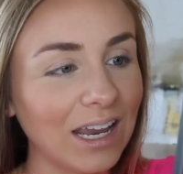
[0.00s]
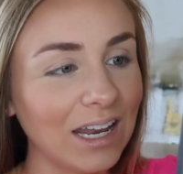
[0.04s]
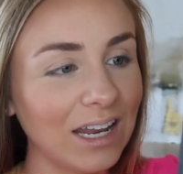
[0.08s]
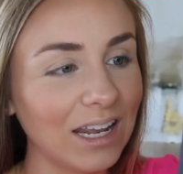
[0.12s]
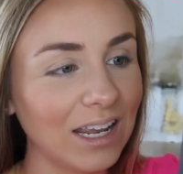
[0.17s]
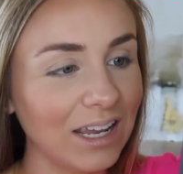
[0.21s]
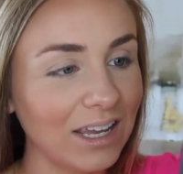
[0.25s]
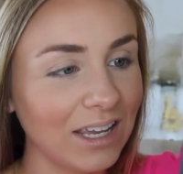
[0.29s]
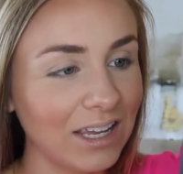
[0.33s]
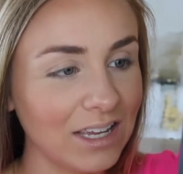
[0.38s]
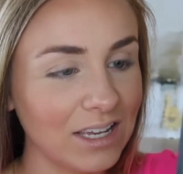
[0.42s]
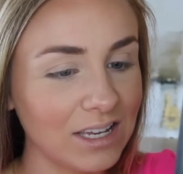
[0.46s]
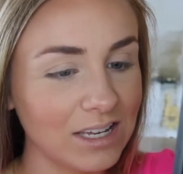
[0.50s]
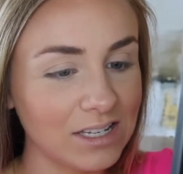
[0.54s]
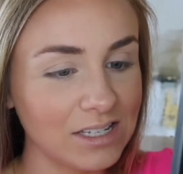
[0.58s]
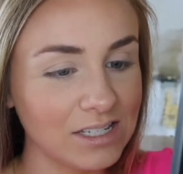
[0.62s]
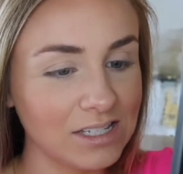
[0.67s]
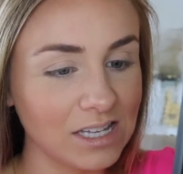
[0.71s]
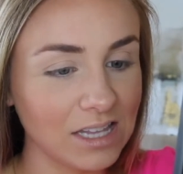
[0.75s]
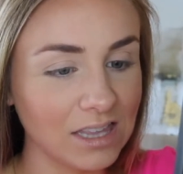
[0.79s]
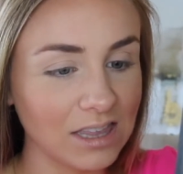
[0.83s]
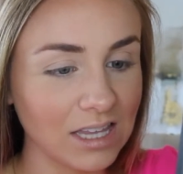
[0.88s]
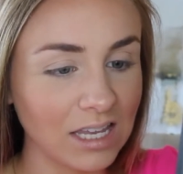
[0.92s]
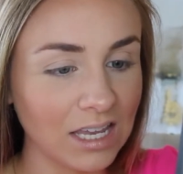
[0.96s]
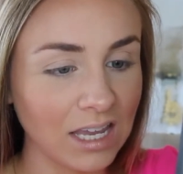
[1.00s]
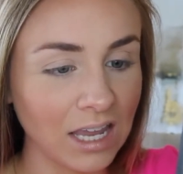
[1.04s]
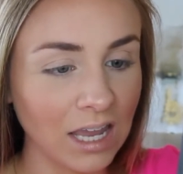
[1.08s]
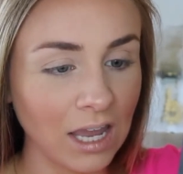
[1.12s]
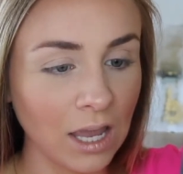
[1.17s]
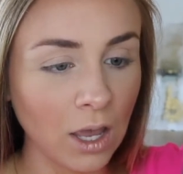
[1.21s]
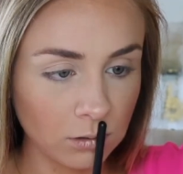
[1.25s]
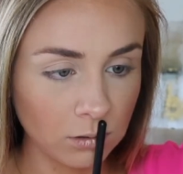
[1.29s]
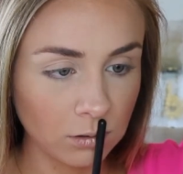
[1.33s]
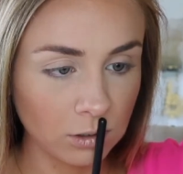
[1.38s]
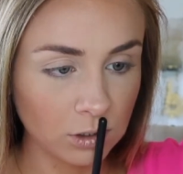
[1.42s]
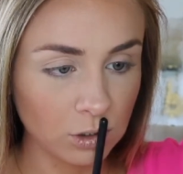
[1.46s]
It is
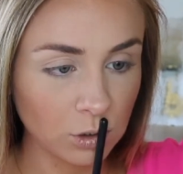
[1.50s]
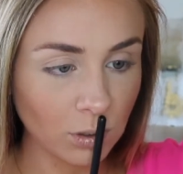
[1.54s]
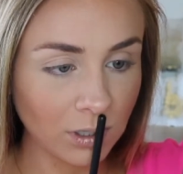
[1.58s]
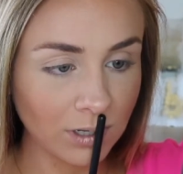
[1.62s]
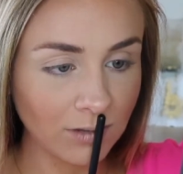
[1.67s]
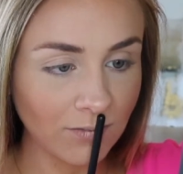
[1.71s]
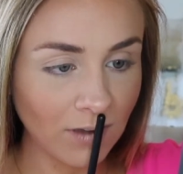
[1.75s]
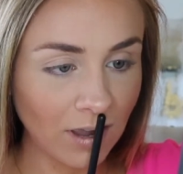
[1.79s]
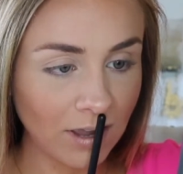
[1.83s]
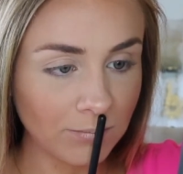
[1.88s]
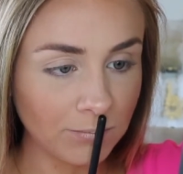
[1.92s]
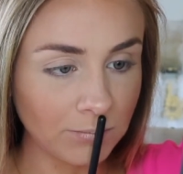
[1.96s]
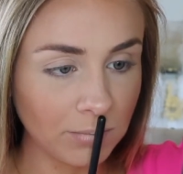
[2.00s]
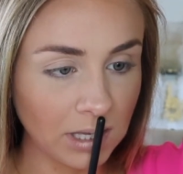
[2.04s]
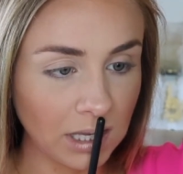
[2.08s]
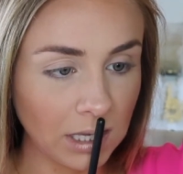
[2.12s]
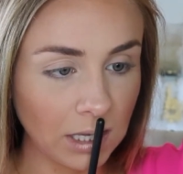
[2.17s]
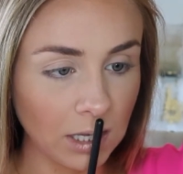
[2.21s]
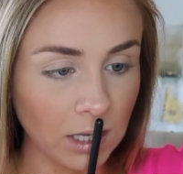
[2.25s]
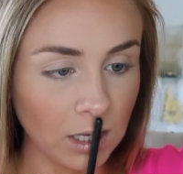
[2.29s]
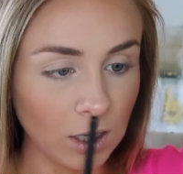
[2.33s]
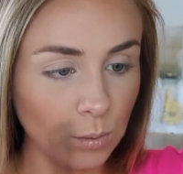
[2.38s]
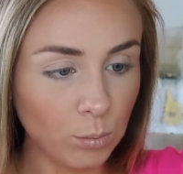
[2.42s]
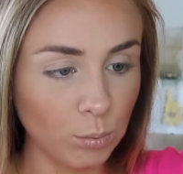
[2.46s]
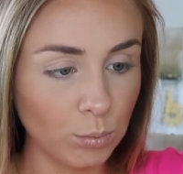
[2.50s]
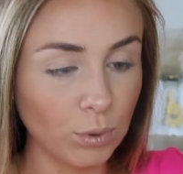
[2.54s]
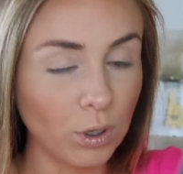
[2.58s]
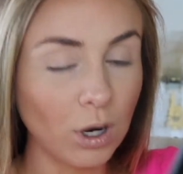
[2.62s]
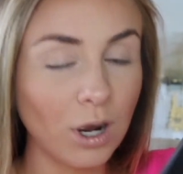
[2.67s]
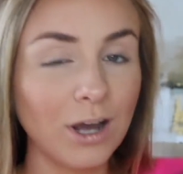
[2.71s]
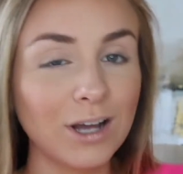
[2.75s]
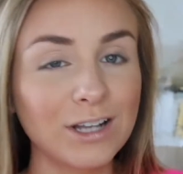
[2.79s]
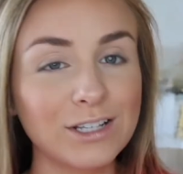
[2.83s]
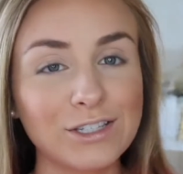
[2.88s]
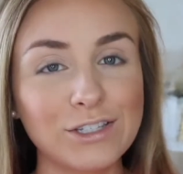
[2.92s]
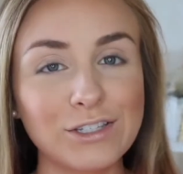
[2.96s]
the 25B
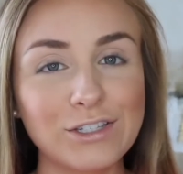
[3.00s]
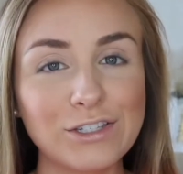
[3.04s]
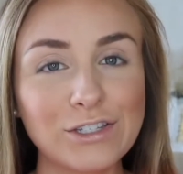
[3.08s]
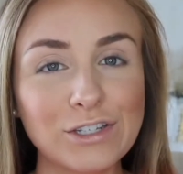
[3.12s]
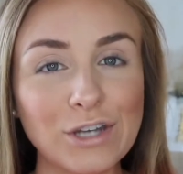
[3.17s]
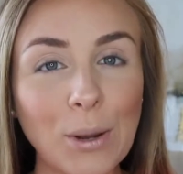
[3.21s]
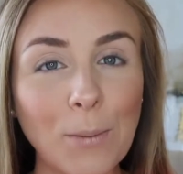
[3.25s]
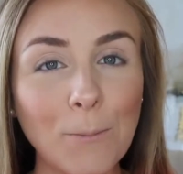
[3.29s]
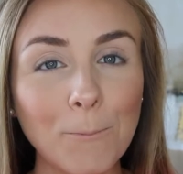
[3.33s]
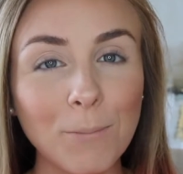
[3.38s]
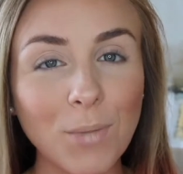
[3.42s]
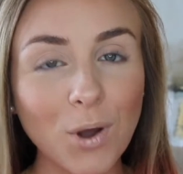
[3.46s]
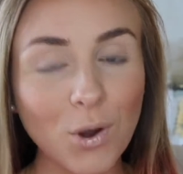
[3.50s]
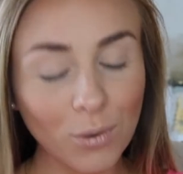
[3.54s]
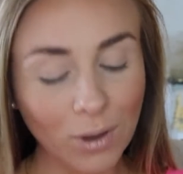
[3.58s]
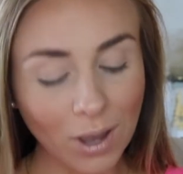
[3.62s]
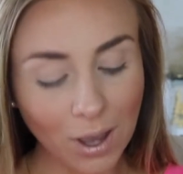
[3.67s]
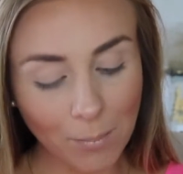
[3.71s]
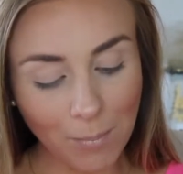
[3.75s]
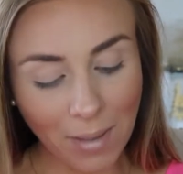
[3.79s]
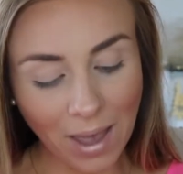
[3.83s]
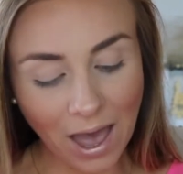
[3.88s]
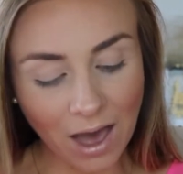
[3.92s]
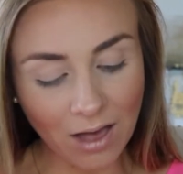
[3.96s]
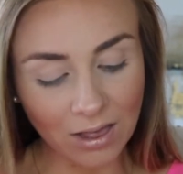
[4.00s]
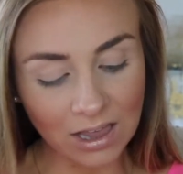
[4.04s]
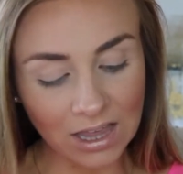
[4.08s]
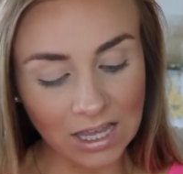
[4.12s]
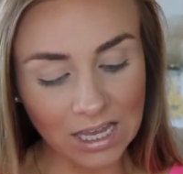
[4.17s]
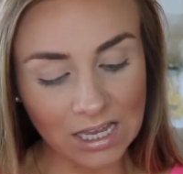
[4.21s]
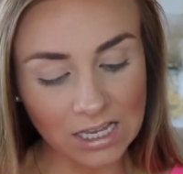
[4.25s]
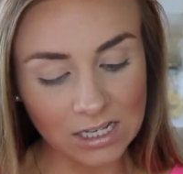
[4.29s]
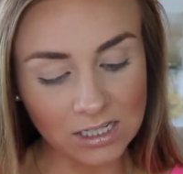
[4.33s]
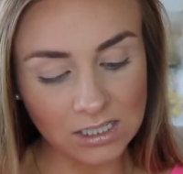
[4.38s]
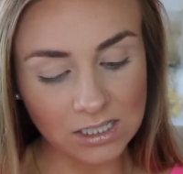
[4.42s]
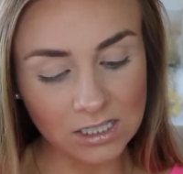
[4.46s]
Bronzed Mocha
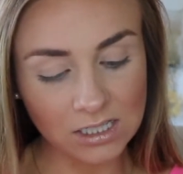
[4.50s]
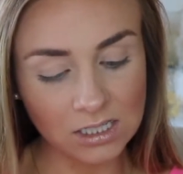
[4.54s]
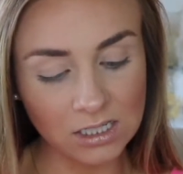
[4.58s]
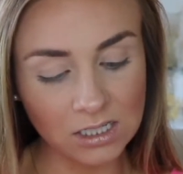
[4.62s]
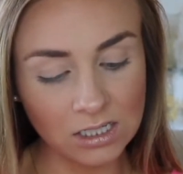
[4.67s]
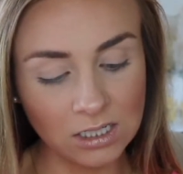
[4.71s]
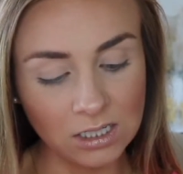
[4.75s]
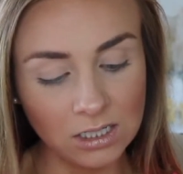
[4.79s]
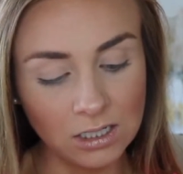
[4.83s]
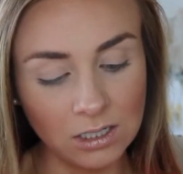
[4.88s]
palette.